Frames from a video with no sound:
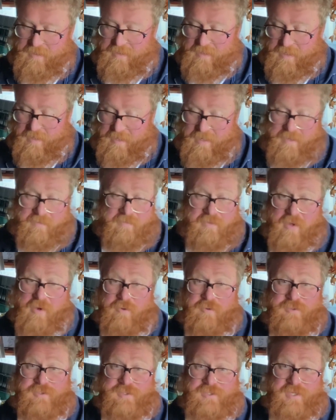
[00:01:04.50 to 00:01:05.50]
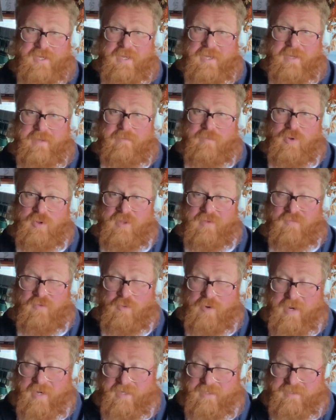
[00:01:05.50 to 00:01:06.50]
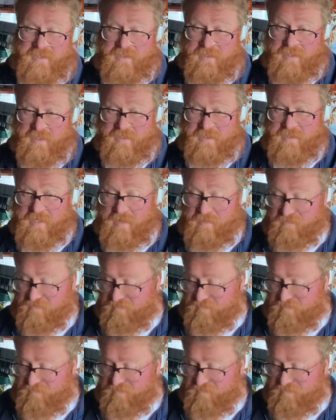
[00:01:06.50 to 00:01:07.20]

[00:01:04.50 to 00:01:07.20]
those other varieties in the same